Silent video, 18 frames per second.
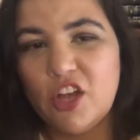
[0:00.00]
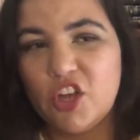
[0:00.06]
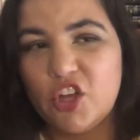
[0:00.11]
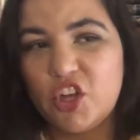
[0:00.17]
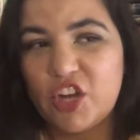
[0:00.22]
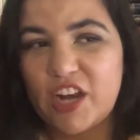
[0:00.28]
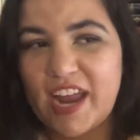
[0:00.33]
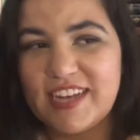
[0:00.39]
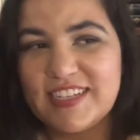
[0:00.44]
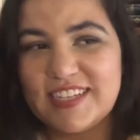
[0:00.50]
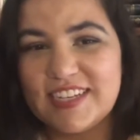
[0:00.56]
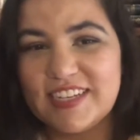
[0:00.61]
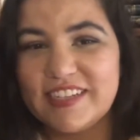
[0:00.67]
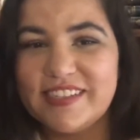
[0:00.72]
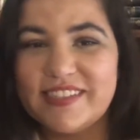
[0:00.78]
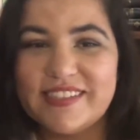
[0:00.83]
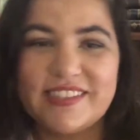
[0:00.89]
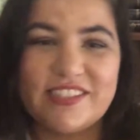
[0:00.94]
good
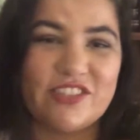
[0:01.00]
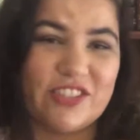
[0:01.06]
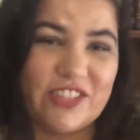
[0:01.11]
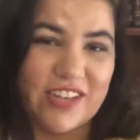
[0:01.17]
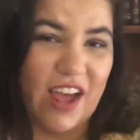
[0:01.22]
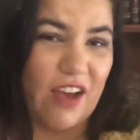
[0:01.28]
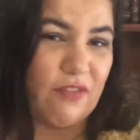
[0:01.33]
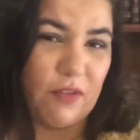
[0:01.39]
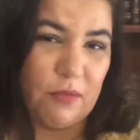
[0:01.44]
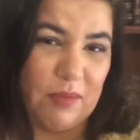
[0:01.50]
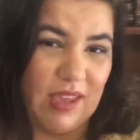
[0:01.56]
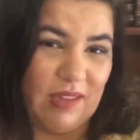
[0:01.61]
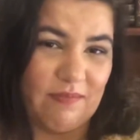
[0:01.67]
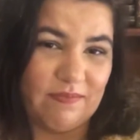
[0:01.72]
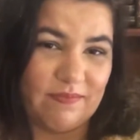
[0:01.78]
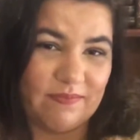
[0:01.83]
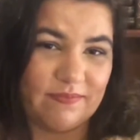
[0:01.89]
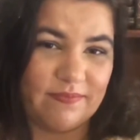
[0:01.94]
ideas, it's just not for me.
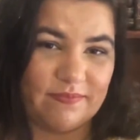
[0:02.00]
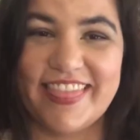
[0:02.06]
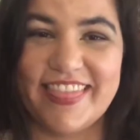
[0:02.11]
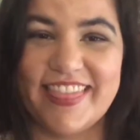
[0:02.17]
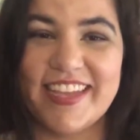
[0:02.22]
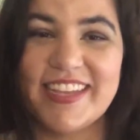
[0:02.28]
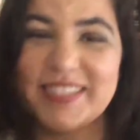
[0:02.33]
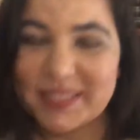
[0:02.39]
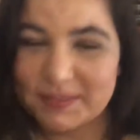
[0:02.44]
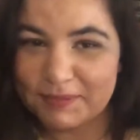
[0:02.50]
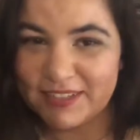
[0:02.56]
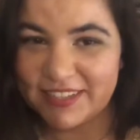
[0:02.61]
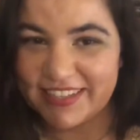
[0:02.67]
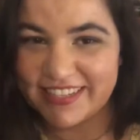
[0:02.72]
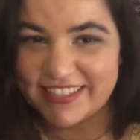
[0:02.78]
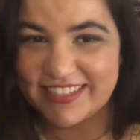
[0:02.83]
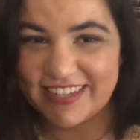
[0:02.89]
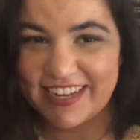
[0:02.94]
This
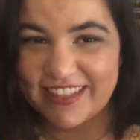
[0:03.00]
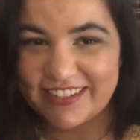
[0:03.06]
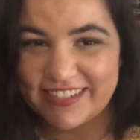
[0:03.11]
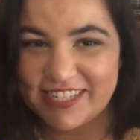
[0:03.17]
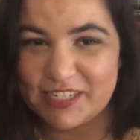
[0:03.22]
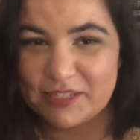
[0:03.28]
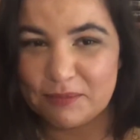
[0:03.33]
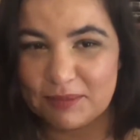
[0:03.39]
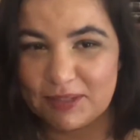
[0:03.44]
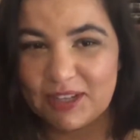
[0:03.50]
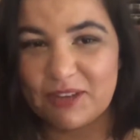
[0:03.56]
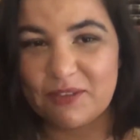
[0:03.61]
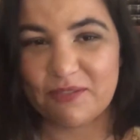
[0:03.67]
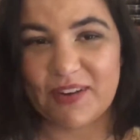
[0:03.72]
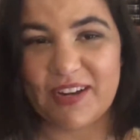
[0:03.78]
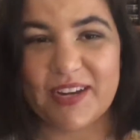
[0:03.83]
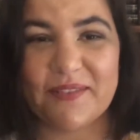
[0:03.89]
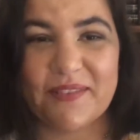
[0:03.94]
book is another teacher book,
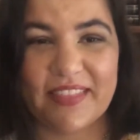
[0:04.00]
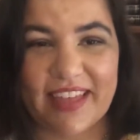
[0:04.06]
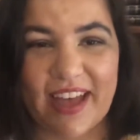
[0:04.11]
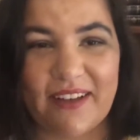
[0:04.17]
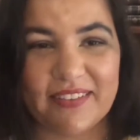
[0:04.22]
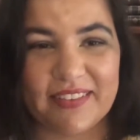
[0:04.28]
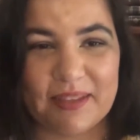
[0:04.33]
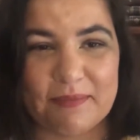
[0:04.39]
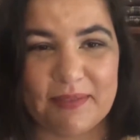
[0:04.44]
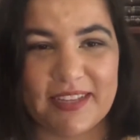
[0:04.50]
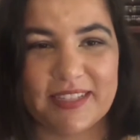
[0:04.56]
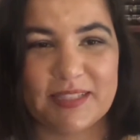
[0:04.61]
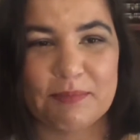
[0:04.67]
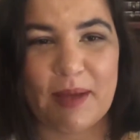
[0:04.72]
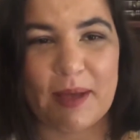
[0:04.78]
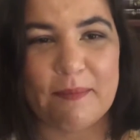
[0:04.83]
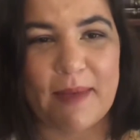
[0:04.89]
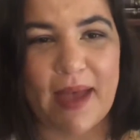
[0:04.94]
Reading Without Limits
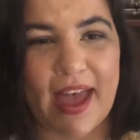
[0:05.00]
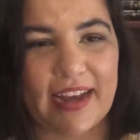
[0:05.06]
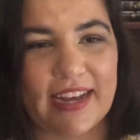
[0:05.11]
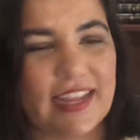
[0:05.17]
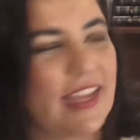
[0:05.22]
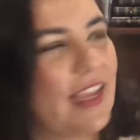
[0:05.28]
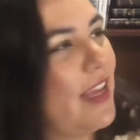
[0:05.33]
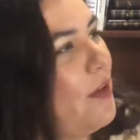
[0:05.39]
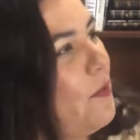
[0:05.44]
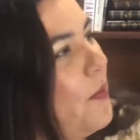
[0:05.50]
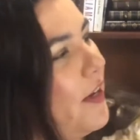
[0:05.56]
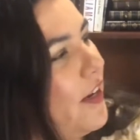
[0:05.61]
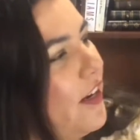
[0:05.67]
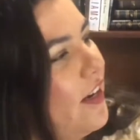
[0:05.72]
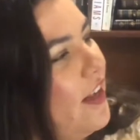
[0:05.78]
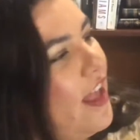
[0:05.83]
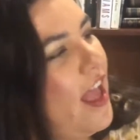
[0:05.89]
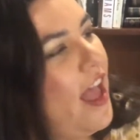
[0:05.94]
by Maddie
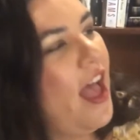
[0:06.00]
Witter.